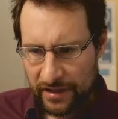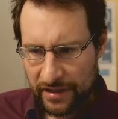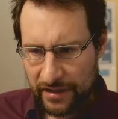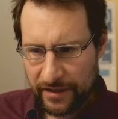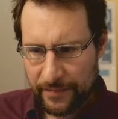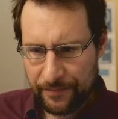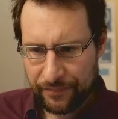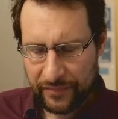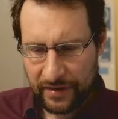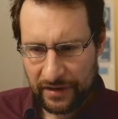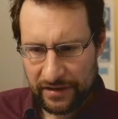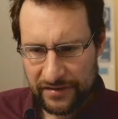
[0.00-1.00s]

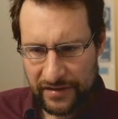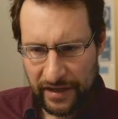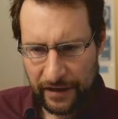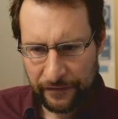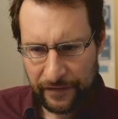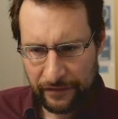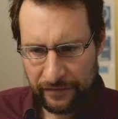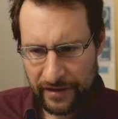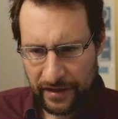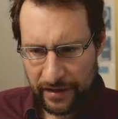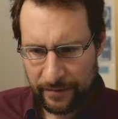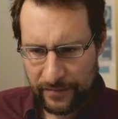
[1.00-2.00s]
they have here
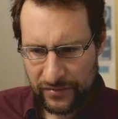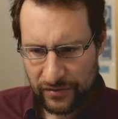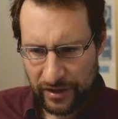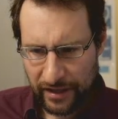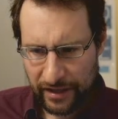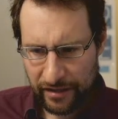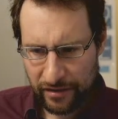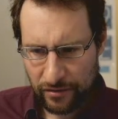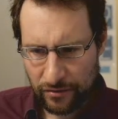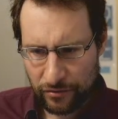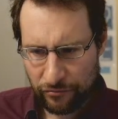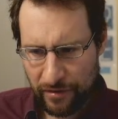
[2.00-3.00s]
VM, so
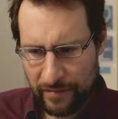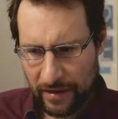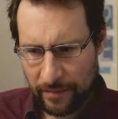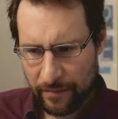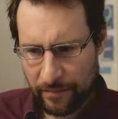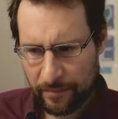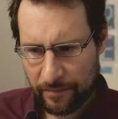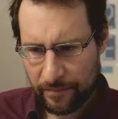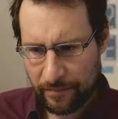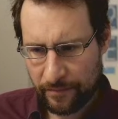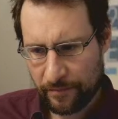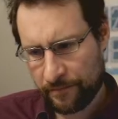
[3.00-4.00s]
IO remap
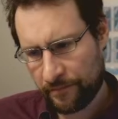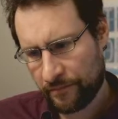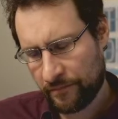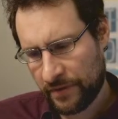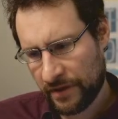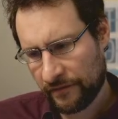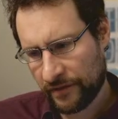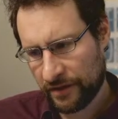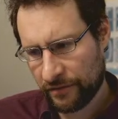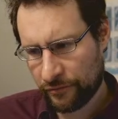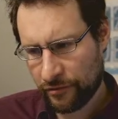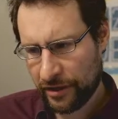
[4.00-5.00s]

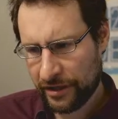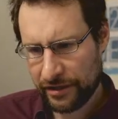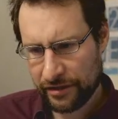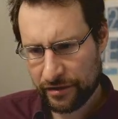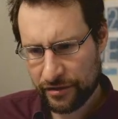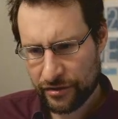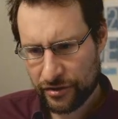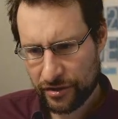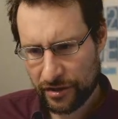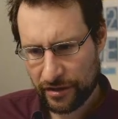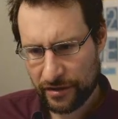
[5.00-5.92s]
PFN range.